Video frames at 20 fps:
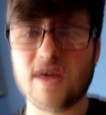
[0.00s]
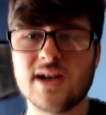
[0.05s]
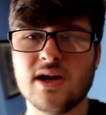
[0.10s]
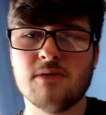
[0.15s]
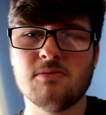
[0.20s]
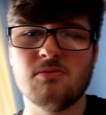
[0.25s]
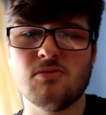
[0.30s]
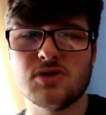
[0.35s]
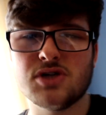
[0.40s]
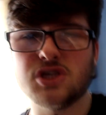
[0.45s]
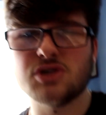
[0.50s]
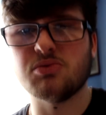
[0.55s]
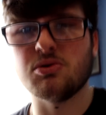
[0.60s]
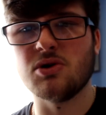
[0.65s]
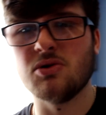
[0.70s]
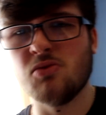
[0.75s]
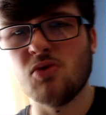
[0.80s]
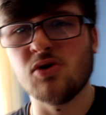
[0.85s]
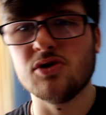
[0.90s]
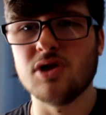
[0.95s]
And I just
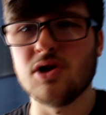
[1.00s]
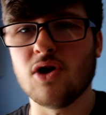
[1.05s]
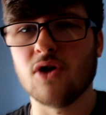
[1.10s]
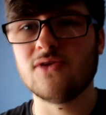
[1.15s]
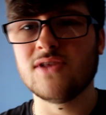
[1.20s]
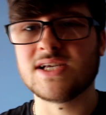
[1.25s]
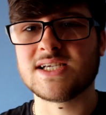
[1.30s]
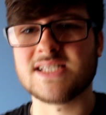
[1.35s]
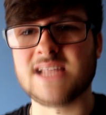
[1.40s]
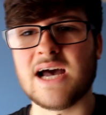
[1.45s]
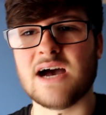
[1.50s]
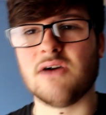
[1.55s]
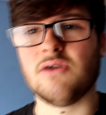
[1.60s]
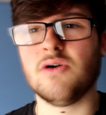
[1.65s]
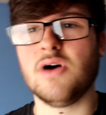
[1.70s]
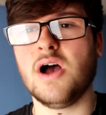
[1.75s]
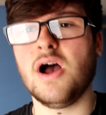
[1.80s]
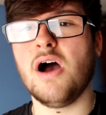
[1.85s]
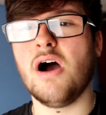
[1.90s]
want to warn you lot this now.